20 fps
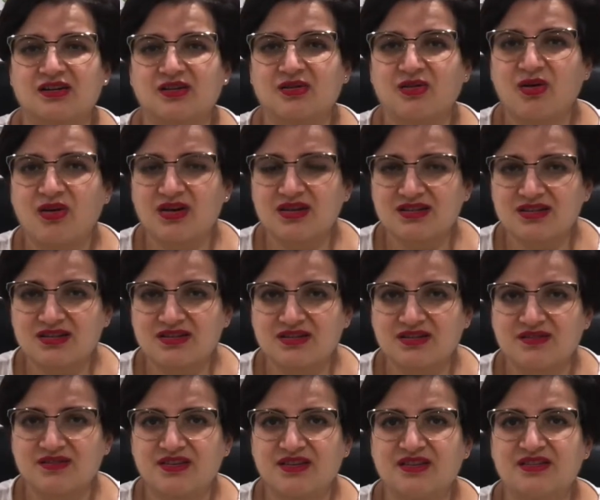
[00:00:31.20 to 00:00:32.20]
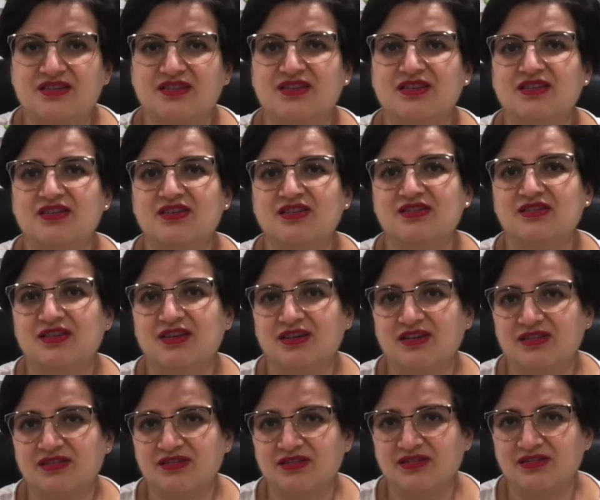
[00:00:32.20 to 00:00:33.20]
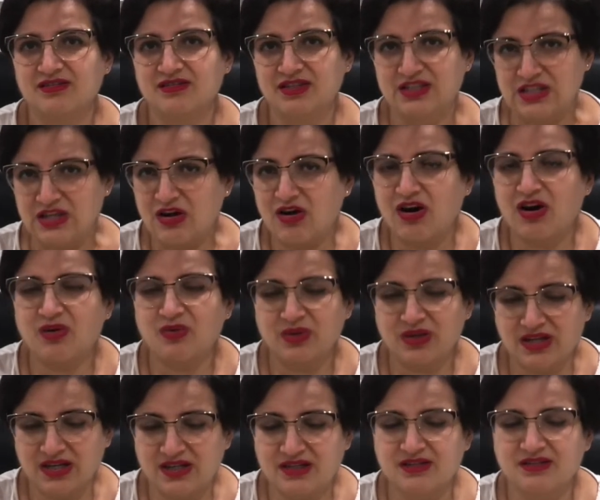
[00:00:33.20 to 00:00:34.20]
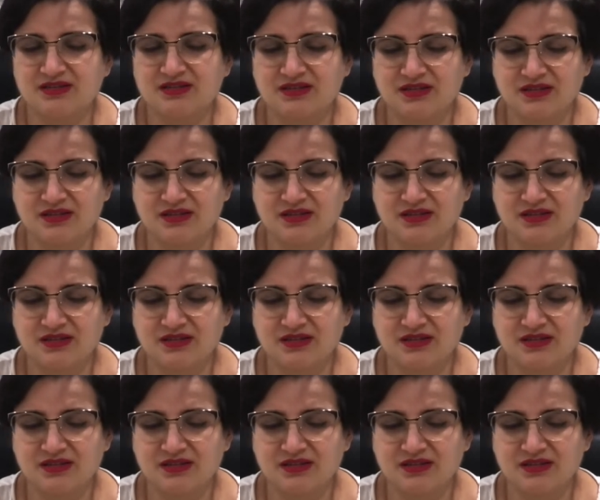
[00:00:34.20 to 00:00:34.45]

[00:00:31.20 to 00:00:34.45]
causes of the DR, we're going to